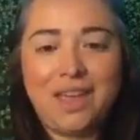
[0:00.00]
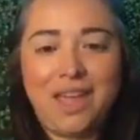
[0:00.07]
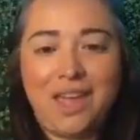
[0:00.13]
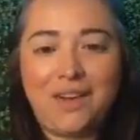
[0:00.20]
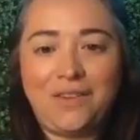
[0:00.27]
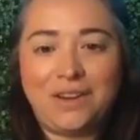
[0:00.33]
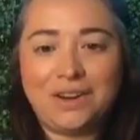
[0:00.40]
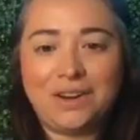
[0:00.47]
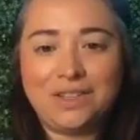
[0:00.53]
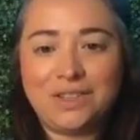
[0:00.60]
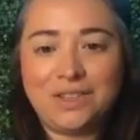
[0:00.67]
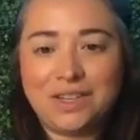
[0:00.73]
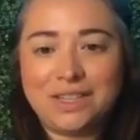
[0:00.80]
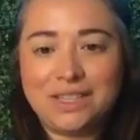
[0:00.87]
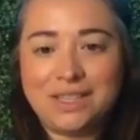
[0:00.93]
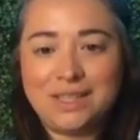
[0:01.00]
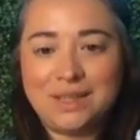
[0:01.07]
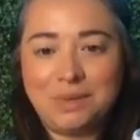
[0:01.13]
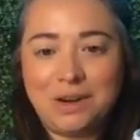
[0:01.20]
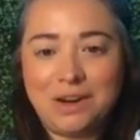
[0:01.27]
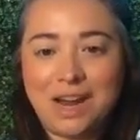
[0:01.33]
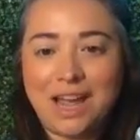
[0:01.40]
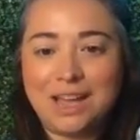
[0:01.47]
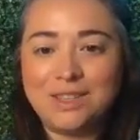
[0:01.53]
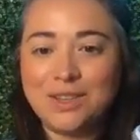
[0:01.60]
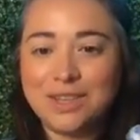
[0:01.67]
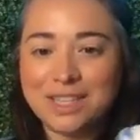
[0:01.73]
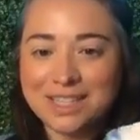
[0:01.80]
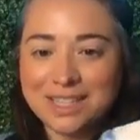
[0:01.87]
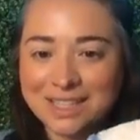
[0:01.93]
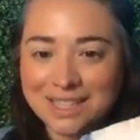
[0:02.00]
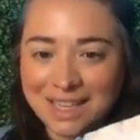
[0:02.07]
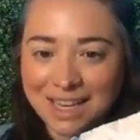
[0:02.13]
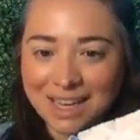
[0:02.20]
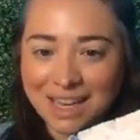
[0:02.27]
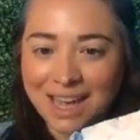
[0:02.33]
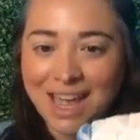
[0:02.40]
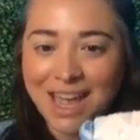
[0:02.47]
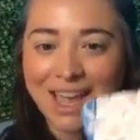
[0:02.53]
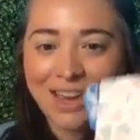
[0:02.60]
And we're going to start to smear. As you can see,